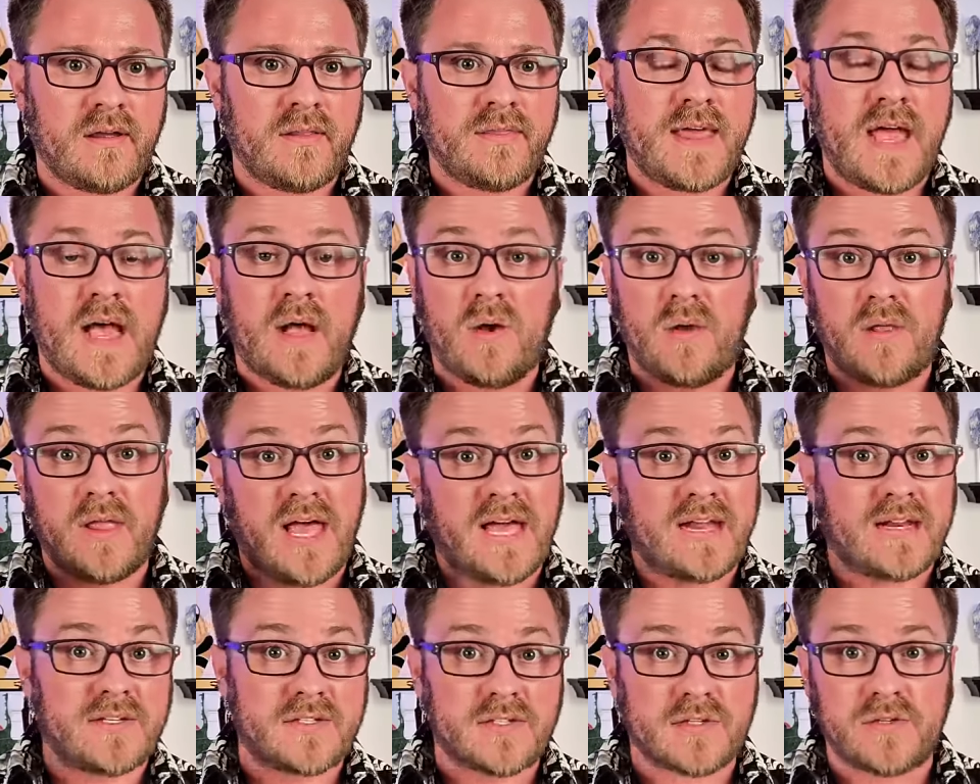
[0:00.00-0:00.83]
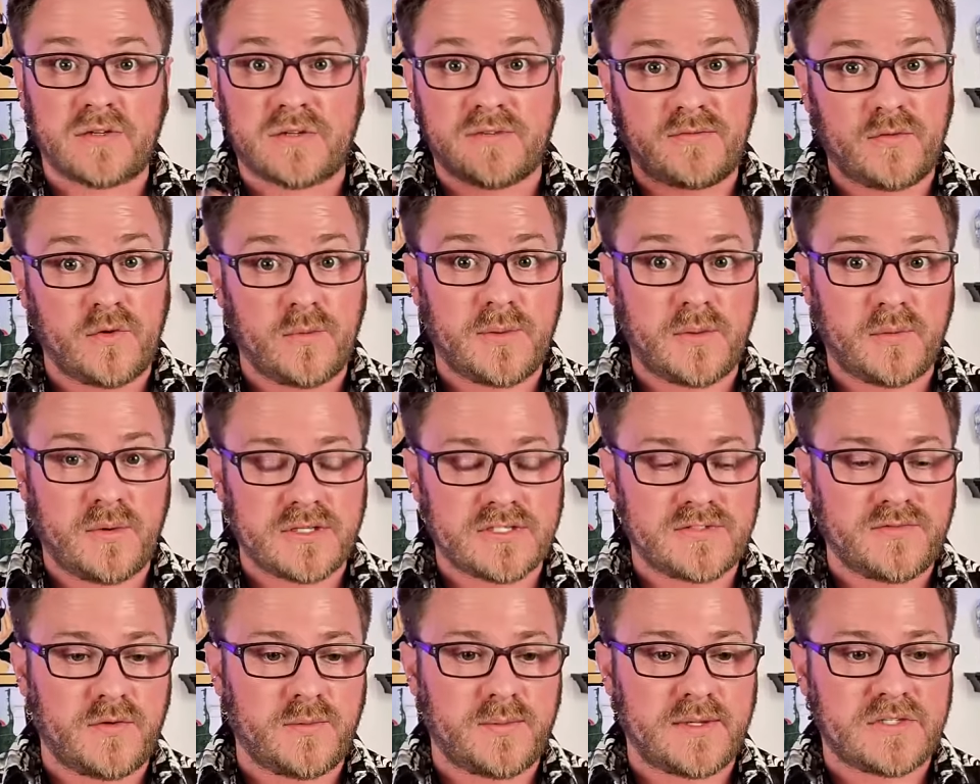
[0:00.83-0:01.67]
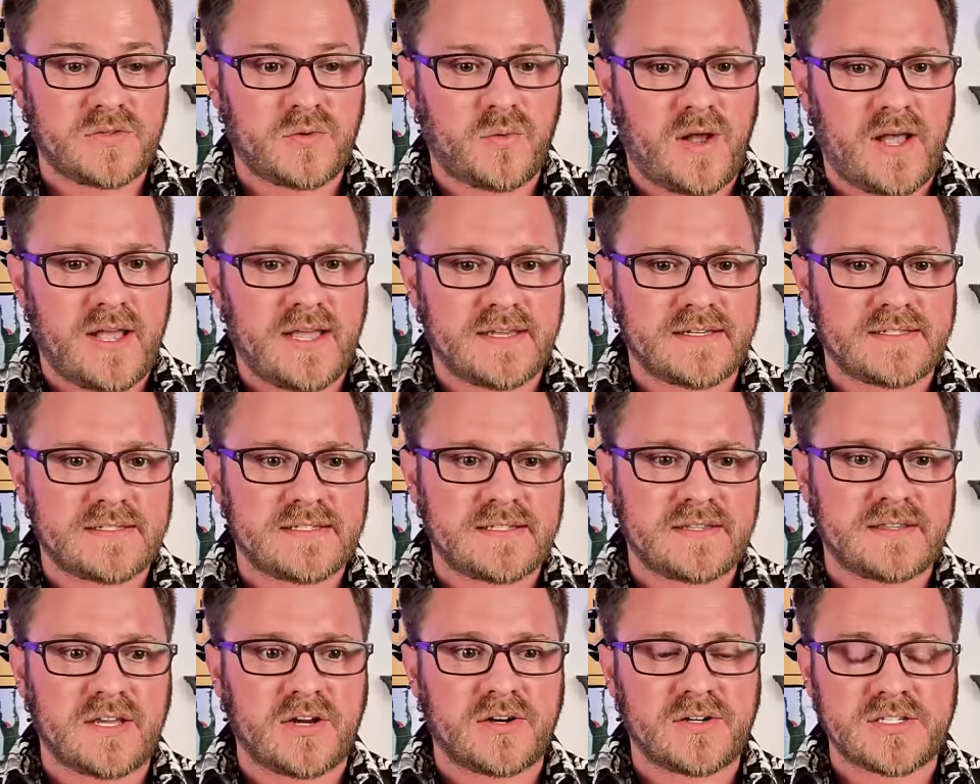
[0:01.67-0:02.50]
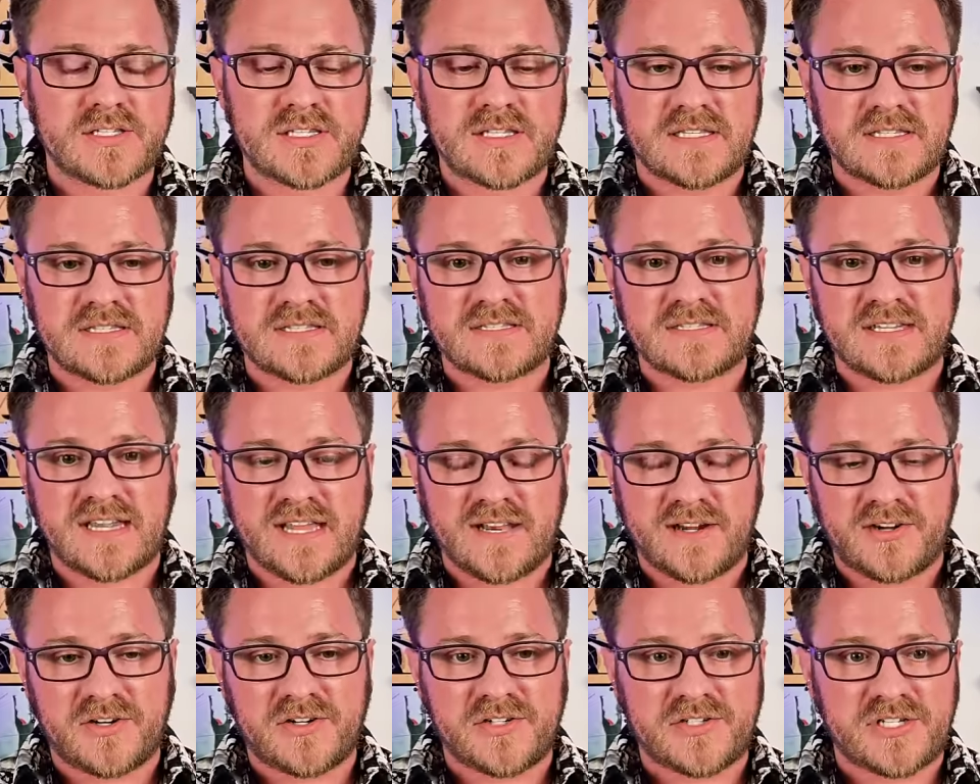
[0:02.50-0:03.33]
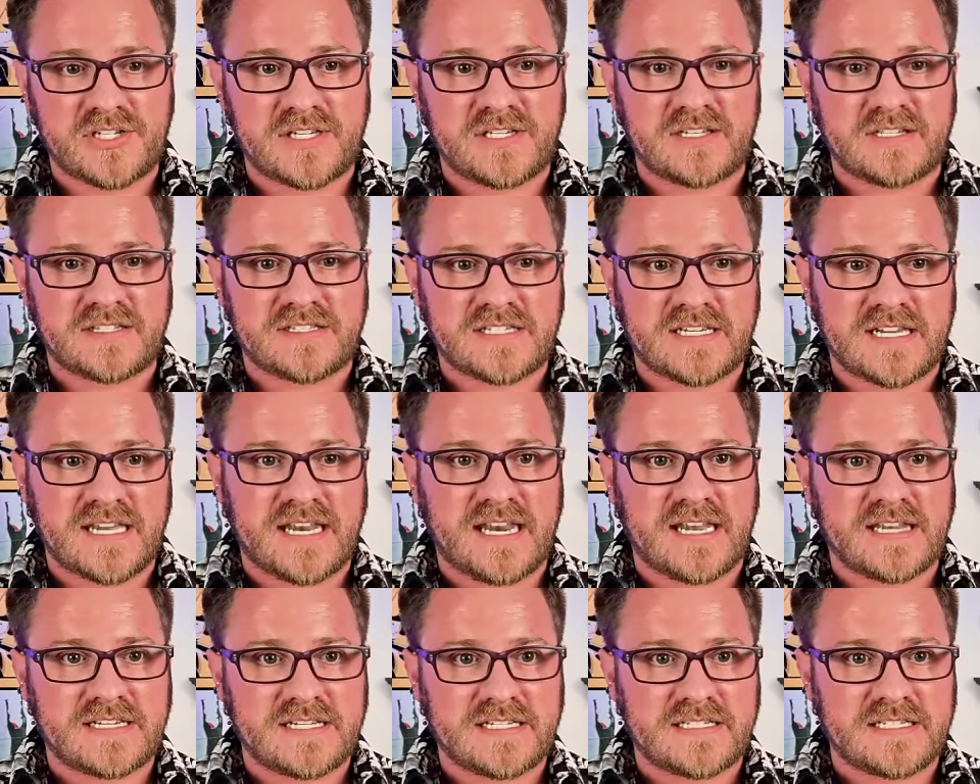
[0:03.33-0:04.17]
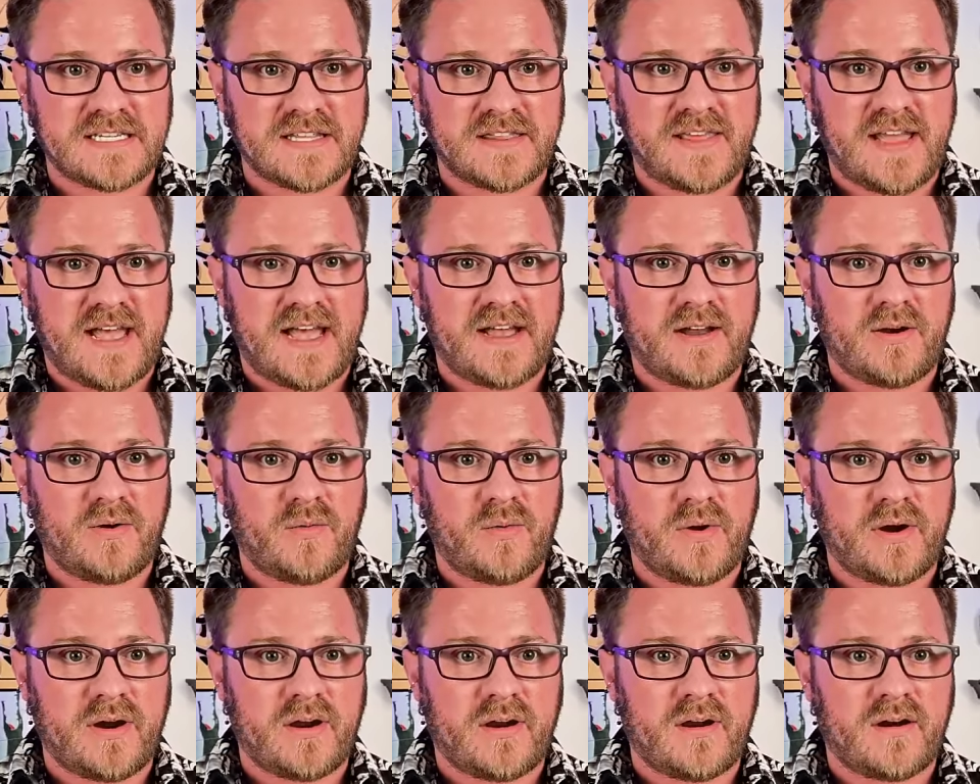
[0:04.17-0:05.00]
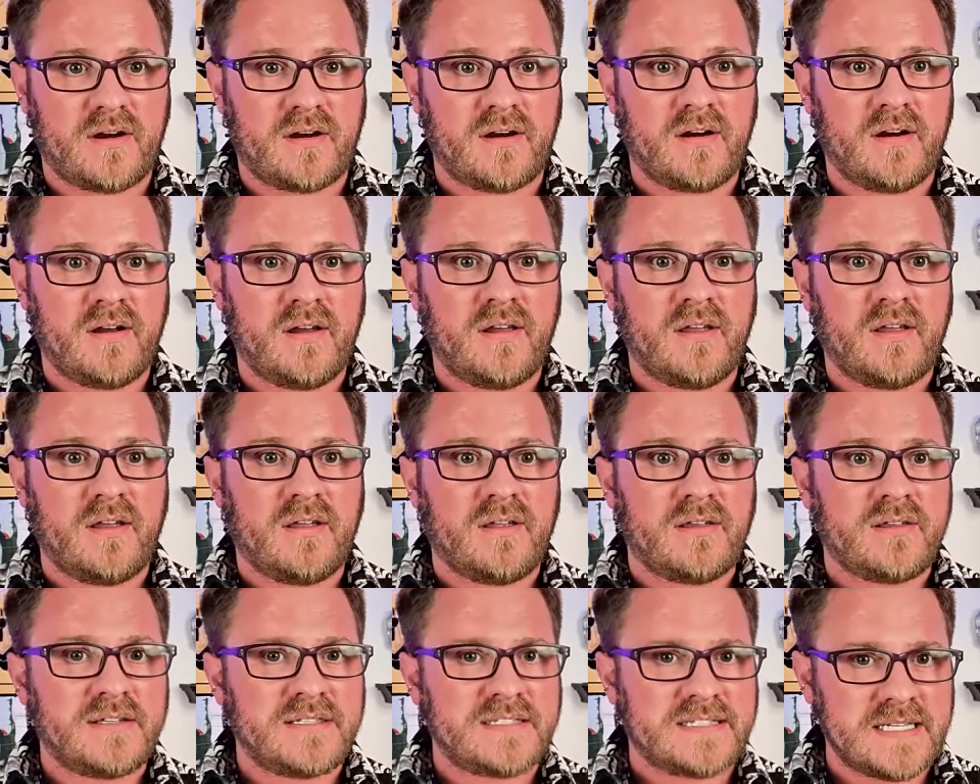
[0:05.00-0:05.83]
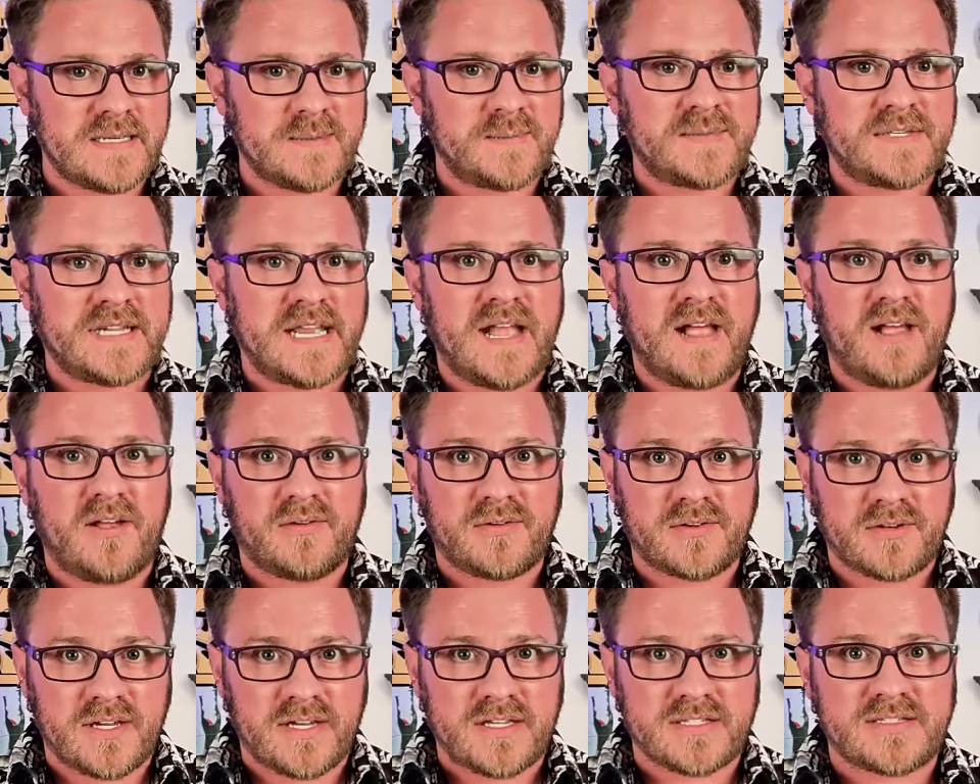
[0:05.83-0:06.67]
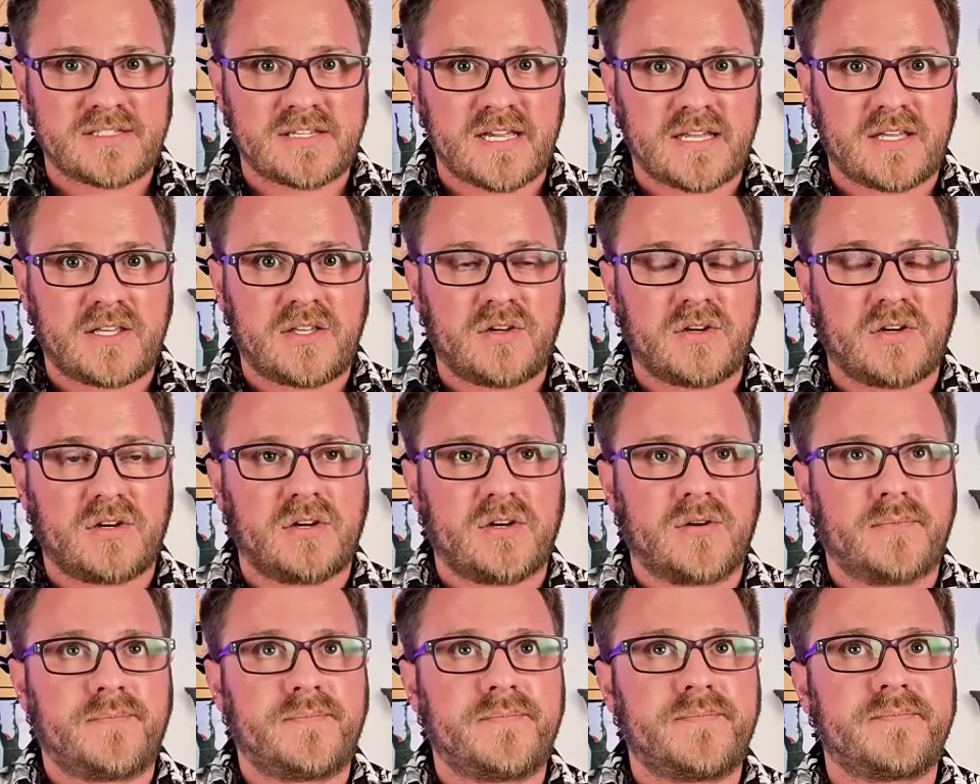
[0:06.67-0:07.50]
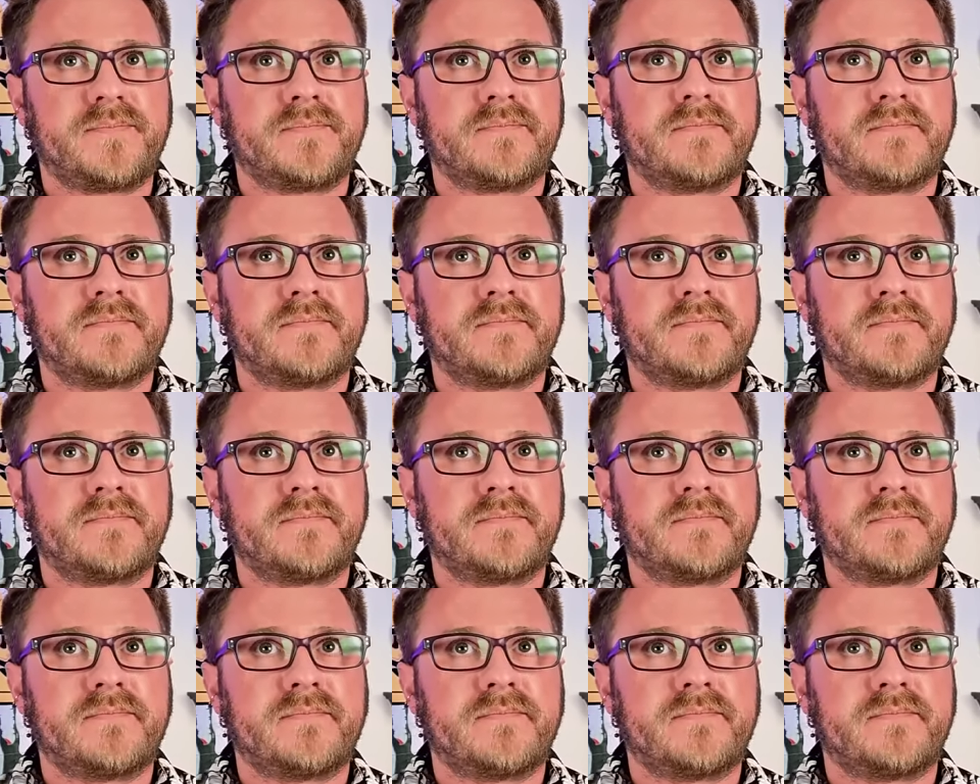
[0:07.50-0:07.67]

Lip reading: That whole attitude of fool me once, fool me twice. There's this energy that's connected to that where deep down, it's like your